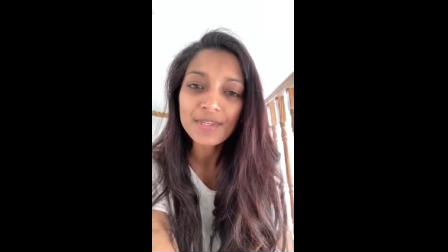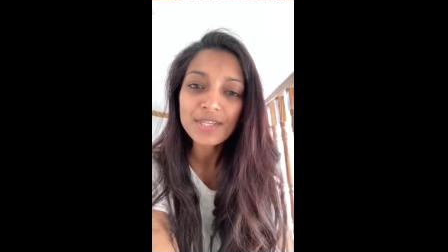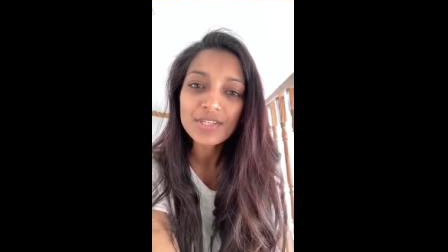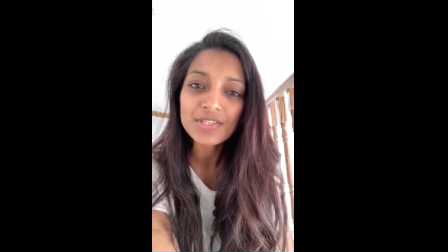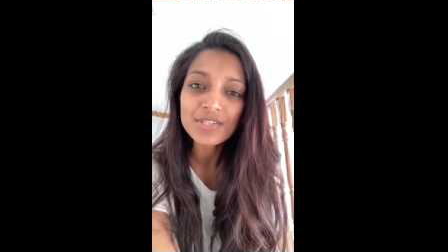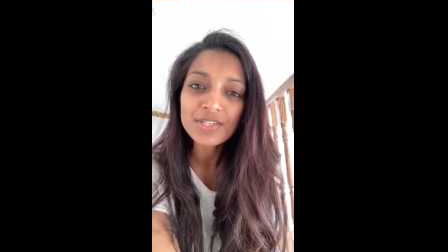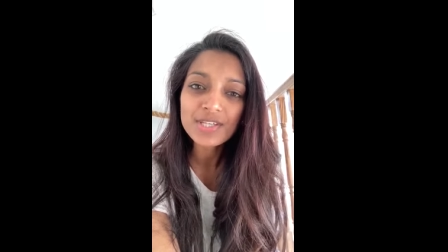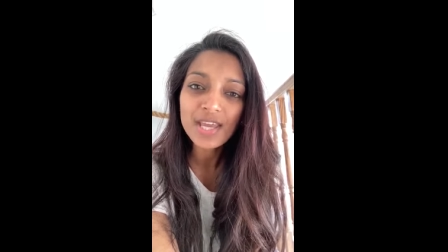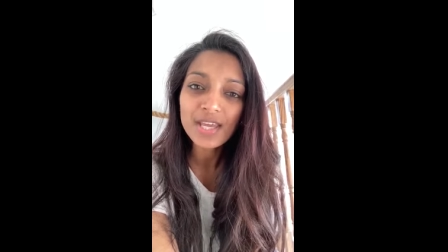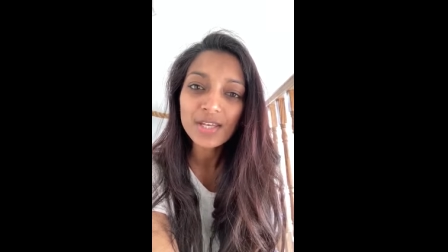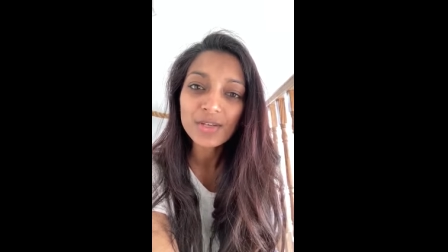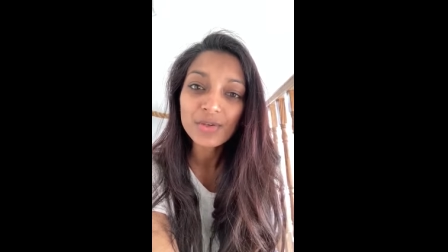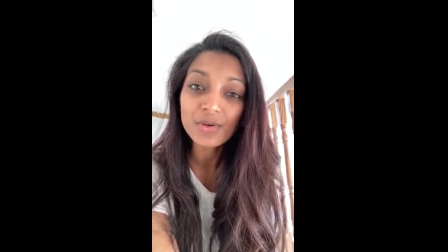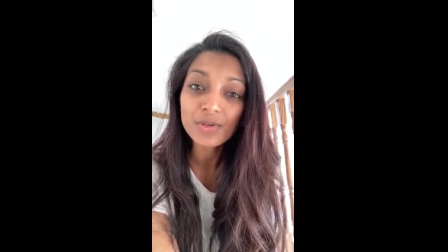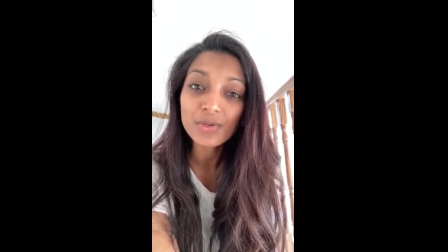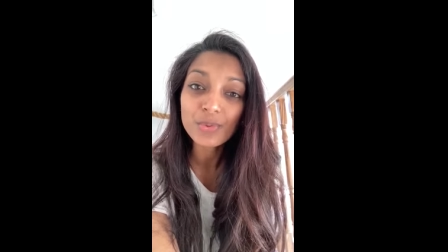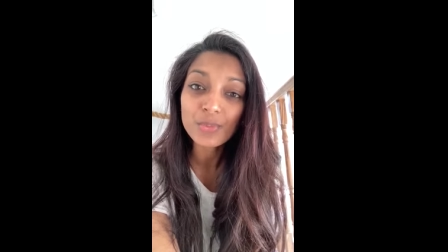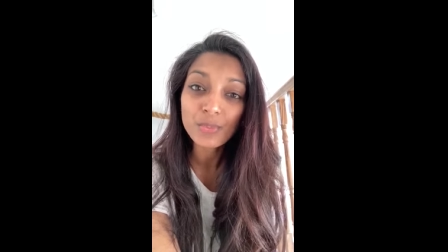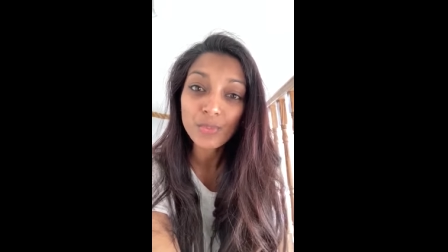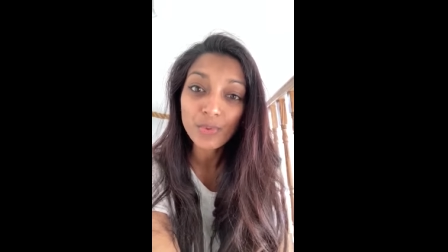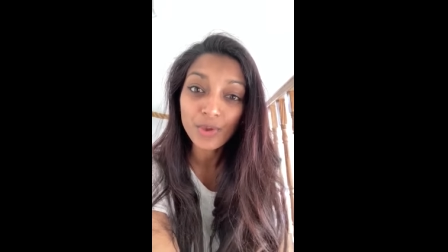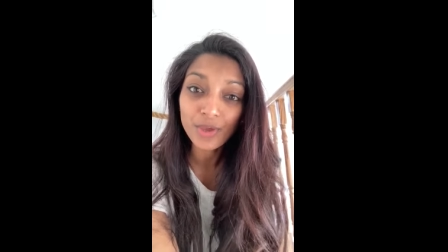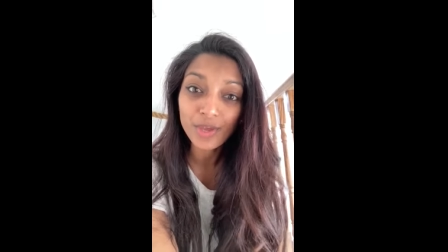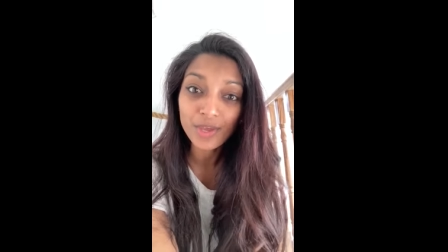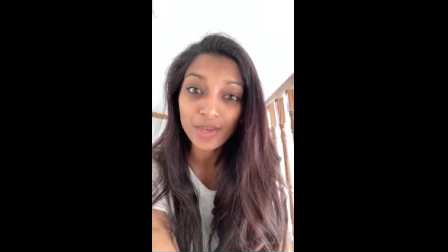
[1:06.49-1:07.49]
she had got a
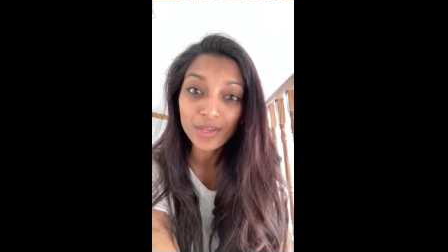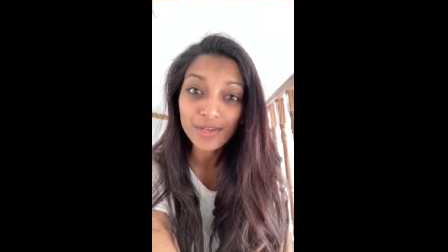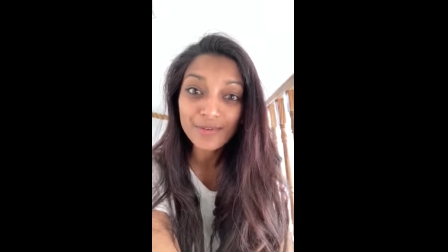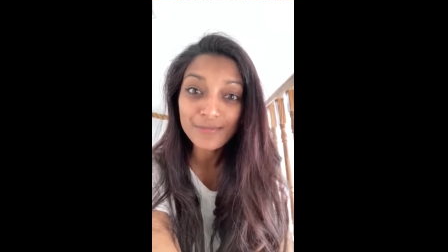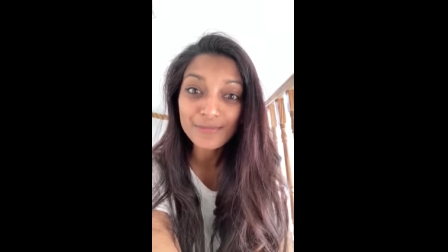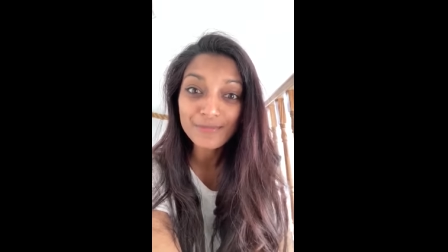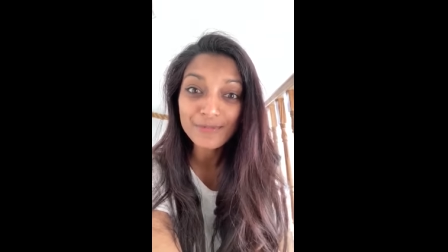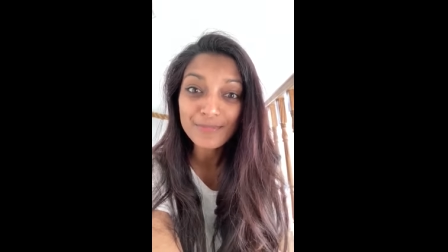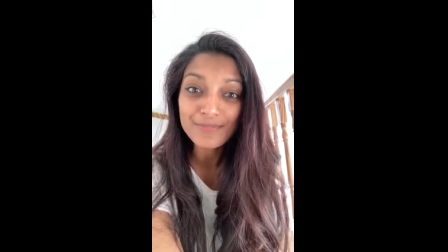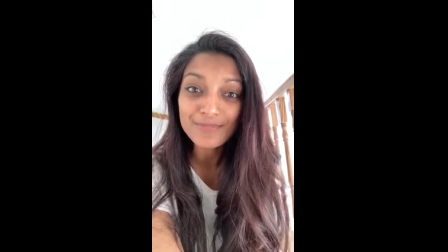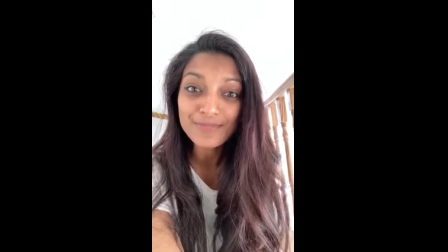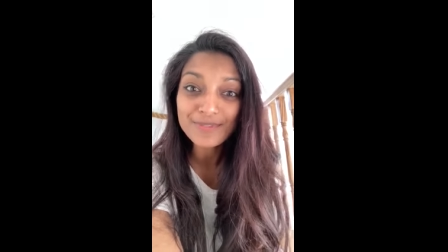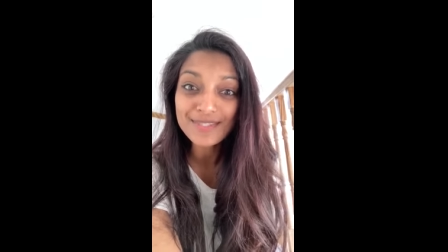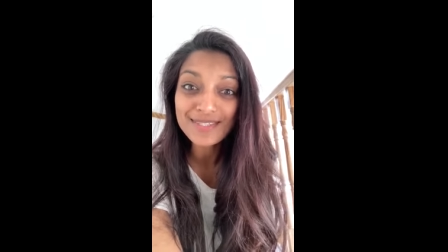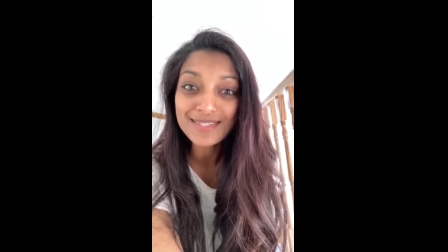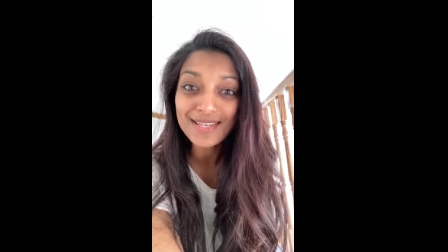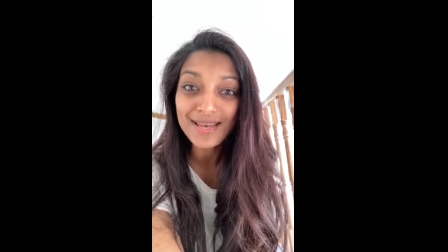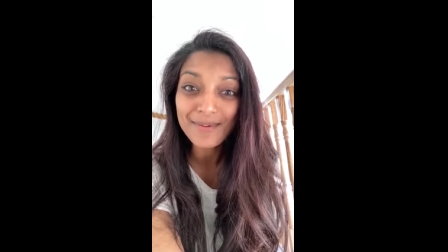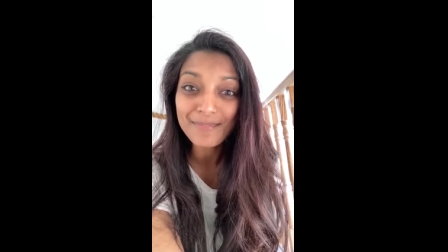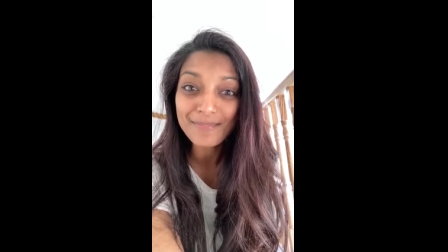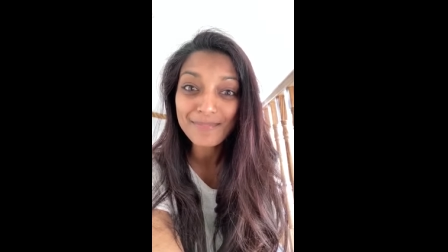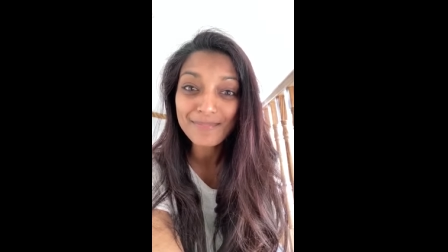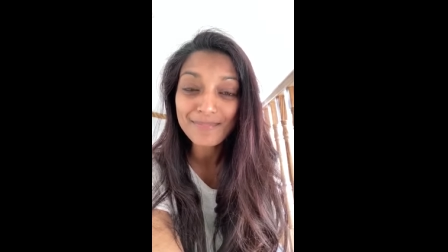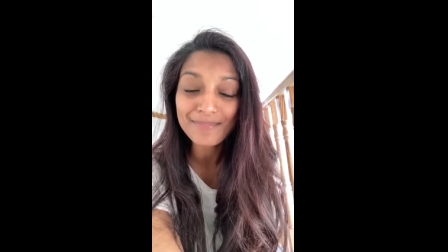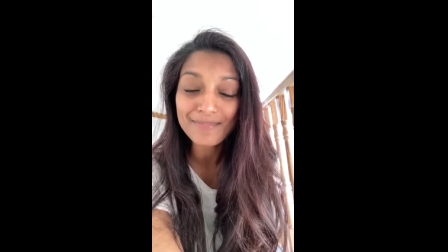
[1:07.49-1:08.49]
word from
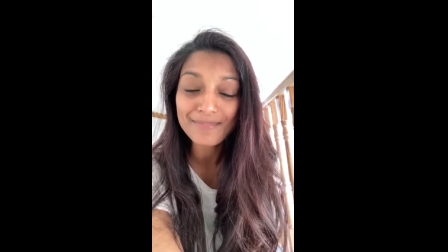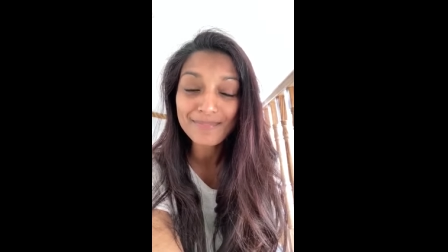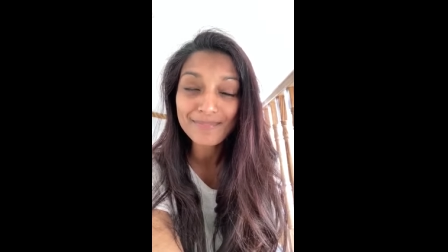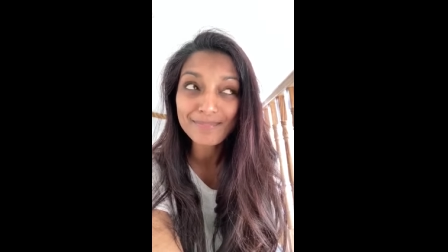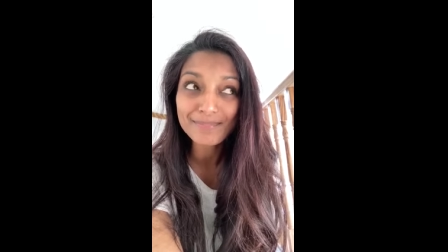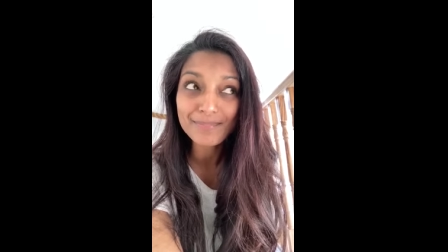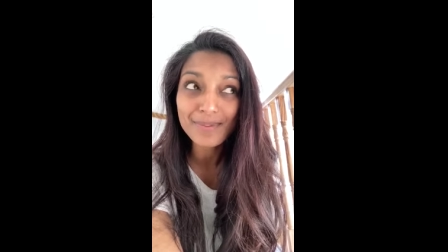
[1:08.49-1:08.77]
some